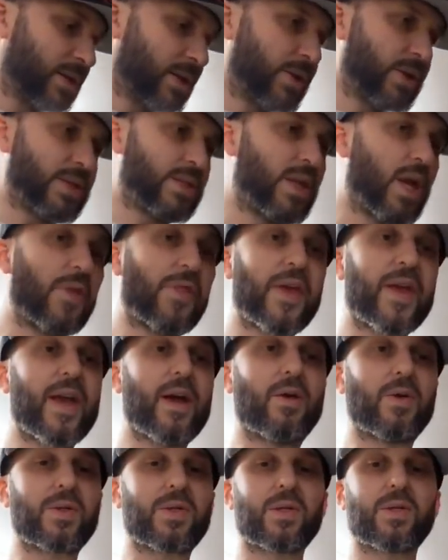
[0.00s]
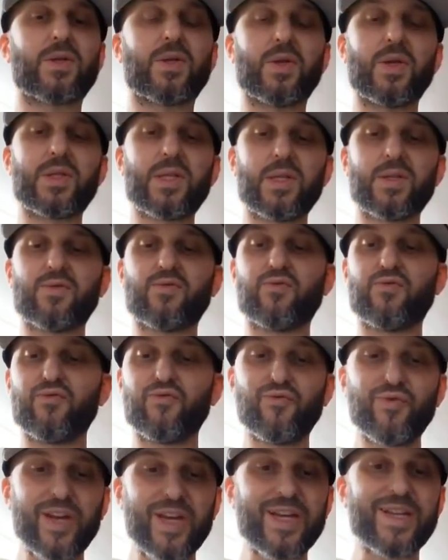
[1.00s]
There's nothing else. So this is
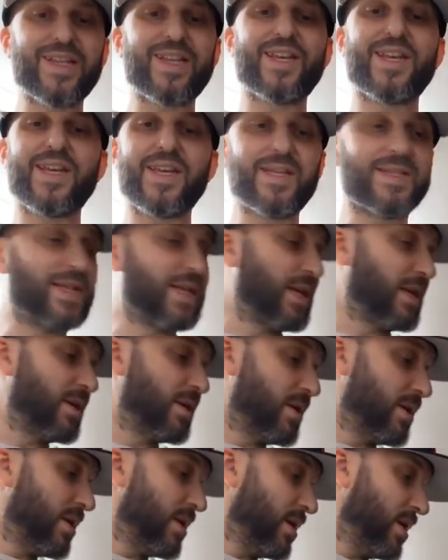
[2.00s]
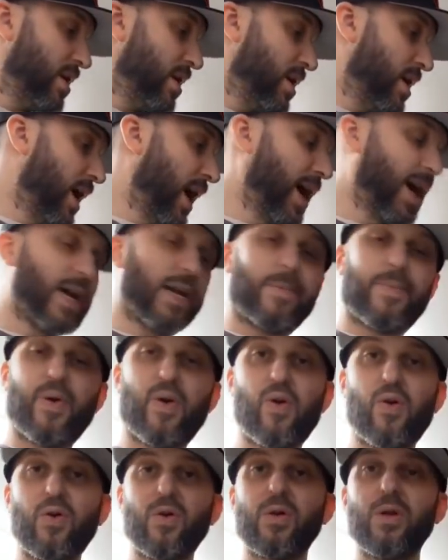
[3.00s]
really easy. I got a
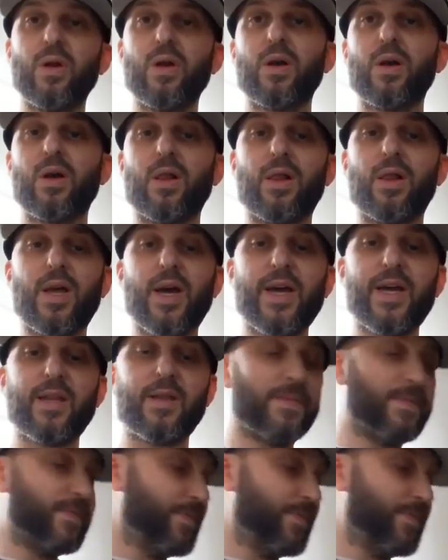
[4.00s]
pole, a light,